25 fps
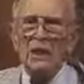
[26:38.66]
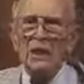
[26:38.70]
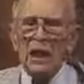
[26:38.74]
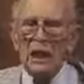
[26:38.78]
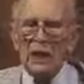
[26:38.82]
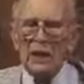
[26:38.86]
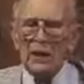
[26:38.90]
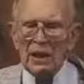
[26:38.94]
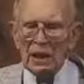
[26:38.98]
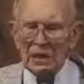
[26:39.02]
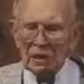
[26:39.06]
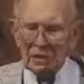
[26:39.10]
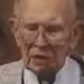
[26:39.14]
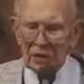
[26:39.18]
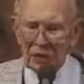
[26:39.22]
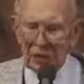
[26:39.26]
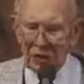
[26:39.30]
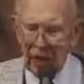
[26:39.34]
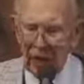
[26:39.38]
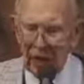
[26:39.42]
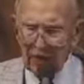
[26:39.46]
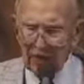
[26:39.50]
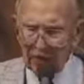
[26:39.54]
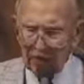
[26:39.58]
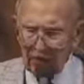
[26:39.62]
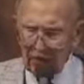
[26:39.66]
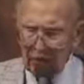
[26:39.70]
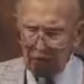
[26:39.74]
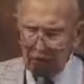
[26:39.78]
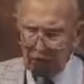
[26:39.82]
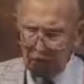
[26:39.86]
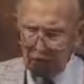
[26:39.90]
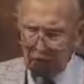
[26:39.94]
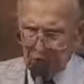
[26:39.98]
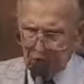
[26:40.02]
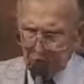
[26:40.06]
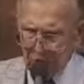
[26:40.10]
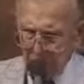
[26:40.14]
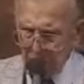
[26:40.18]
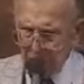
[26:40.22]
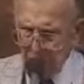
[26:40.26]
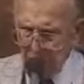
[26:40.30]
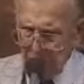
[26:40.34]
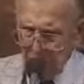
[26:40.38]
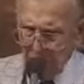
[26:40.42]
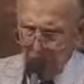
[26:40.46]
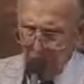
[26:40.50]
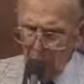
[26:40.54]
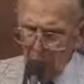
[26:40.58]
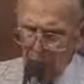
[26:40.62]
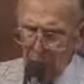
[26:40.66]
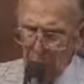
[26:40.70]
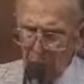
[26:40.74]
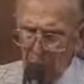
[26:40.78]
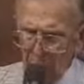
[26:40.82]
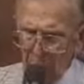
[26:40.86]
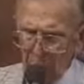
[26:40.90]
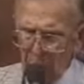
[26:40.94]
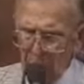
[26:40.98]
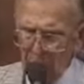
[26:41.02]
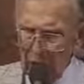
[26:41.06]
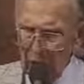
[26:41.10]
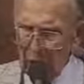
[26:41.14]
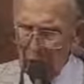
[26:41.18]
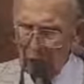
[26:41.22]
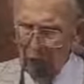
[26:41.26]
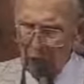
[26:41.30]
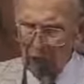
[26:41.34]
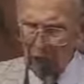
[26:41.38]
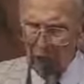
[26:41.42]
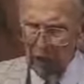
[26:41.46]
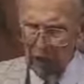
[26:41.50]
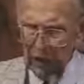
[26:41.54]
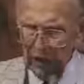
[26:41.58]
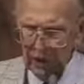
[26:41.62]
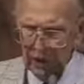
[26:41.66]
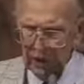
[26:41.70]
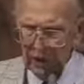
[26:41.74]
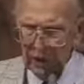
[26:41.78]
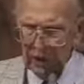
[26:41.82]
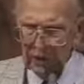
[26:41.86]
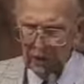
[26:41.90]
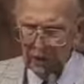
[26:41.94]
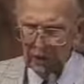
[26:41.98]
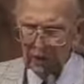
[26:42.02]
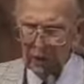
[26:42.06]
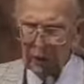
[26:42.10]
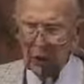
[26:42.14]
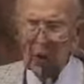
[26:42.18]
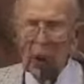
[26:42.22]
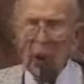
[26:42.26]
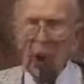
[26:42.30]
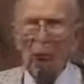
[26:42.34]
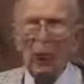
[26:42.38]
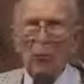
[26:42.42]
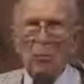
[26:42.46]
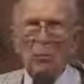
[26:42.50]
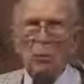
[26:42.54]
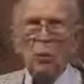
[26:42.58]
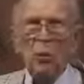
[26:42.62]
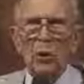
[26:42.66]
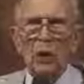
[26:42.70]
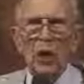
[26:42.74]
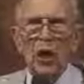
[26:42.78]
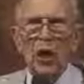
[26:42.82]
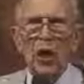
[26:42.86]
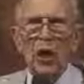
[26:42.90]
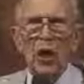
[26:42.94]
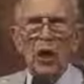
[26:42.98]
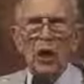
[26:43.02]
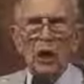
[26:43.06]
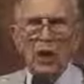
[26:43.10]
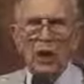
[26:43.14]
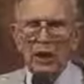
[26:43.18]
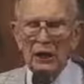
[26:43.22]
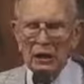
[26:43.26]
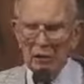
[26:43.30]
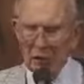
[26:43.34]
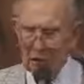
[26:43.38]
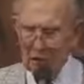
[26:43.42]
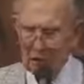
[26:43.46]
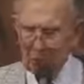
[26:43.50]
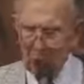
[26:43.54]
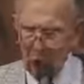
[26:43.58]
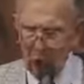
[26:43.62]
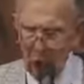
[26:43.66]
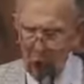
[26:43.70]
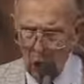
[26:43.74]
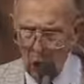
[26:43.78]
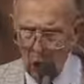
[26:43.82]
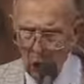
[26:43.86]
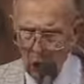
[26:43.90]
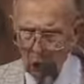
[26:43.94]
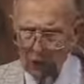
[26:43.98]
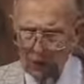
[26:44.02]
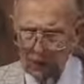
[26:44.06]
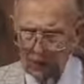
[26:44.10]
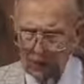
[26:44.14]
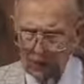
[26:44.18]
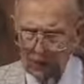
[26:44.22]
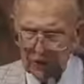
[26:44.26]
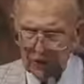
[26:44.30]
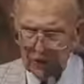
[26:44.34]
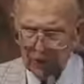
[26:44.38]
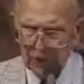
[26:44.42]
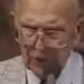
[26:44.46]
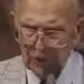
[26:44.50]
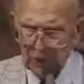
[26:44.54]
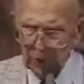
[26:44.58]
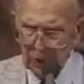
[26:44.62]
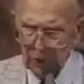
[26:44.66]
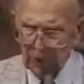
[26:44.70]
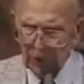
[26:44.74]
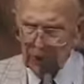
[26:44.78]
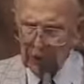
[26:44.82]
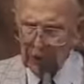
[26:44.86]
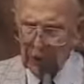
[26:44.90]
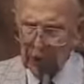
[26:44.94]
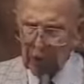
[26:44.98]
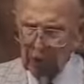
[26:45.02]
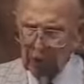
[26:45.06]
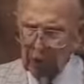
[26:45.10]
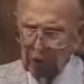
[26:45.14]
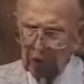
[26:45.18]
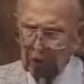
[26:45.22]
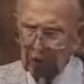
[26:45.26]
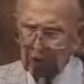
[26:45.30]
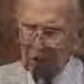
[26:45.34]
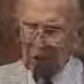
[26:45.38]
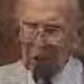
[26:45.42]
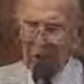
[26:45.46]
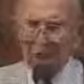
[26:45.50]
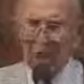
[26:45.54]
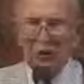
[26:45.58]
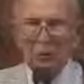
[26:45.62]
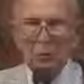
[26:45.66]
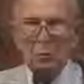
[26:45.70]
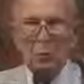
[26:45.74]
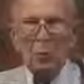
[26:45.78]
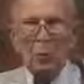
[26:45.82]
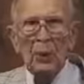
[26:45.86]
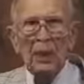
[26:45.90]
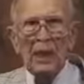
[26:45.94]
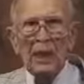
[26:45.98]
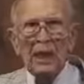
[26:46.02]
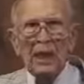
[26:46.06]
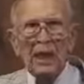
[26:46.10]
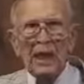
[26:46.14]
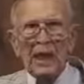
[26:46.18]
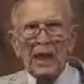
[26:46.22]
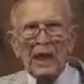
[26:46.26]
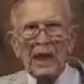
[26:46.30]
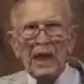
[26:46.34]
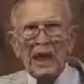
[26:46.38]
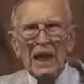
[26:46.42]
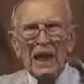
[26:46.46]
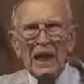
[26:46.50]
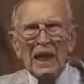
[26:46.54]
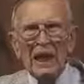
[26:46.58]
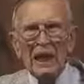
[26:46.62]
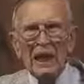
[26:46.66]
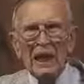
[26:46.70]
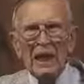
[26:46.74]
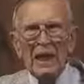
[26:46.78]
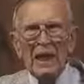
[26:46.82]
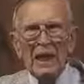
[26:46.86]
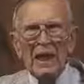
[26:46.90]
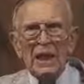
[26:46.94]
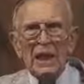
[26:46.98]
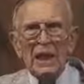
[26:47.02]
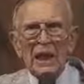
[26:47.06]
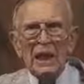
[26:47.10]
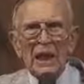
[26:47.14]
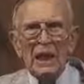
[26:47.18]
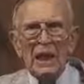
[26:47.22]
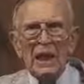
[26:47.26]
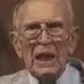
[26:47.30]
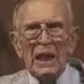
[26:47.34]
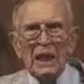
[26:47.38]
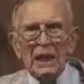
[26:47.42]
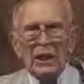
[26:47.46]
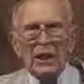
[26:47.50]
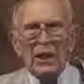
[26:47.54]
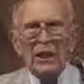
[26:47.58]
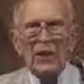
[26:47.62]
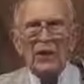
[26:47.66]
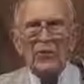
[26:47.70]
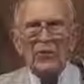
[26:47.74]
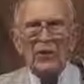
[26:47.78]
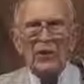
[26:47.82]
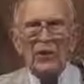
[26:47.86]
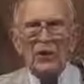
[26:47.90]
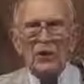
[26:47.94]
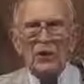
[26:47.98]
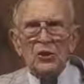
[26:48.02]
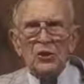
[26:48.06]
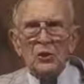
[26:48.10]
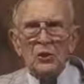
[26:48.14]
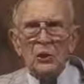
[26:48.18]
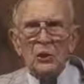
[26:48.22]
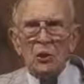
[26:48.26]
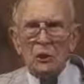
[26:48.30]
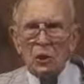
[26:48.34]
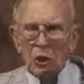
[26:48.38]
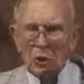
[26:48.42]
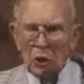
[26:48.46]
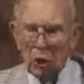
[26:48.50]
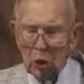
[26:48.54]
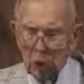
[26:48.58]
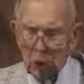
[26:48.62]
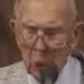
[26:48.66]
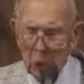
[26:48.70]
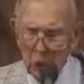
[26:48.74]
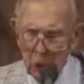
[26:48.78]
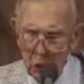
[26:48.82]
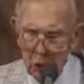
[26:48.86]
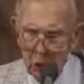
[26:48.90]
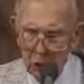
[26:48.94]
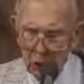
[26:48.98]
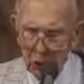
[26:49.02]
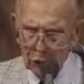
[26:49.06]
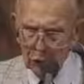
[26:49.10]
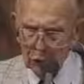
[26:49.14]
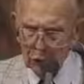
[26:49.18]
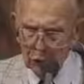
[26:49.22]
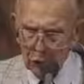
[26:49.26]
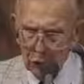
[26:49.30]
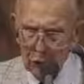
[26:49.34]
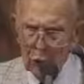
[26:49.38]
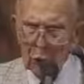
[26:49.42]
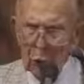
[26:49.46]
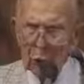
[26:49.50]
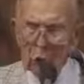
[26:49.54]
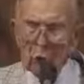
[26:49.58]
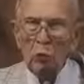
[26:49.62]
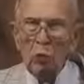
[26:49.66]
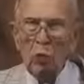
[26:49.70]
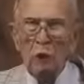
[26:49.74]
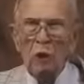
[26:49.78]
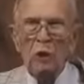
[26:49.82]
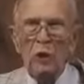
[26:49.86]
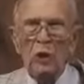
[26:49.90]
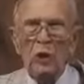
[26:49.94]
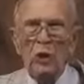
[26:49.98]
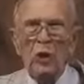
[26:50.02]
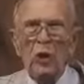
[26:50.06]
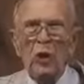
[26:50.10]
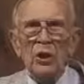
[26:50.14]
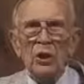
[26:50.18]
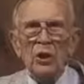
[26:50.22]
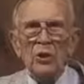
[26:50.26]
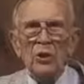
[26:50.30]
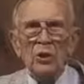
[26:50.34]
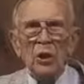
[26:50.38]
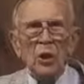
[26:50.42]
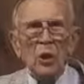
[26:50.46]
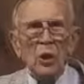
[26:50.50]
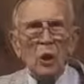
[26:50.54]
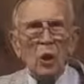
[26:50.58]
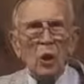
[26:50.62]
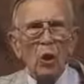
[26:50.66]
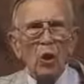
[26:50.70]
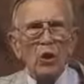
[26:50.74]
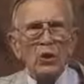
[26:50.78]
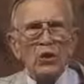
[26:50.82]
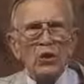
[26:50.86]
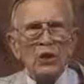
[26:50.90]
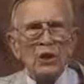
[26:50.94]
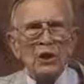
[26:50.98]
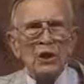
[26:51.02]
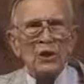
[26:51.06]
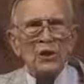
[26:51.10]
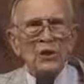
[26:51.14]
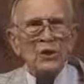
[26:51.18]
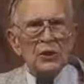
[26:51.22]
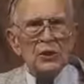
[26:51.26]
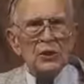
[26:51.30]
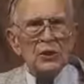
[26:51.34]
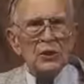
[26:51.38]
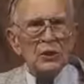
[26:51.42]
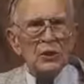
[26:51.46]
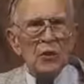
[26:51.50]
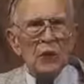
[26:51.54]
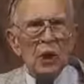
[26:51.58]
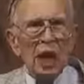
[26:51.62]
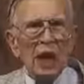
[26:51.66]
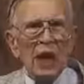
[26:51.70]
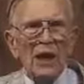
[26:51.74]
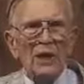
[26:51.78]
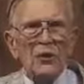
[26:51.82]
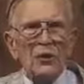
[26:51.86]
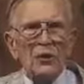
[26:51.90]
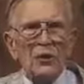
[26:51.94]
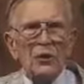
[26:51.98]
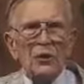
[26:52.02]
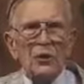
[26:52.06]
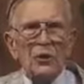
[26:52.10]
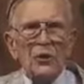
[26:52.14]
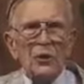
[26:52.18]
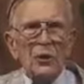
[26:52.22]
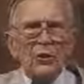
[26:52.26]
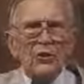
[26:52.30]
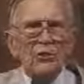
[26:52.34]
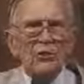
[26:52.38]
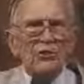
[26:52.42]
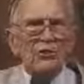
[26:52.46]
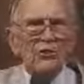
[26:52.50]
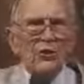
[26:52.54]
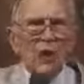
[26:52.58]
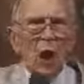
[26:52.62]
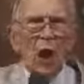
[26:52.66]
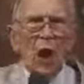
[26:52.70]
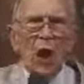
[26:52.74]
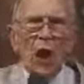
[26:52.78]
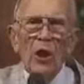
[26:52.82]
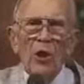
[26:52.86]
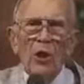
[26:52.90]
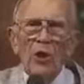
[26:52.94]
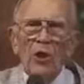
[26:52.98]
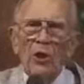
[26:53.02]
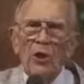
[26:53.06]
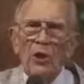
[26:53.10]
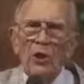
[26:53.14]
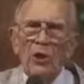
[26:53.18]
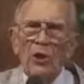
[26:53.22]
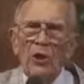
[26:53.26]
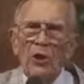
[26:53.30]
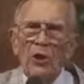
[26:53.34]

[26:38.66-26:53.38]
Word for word: th- this definition of what prayer is. Prayer is the Holy Spirit speaking in the individual through the Lord Jesus Christ to the Father.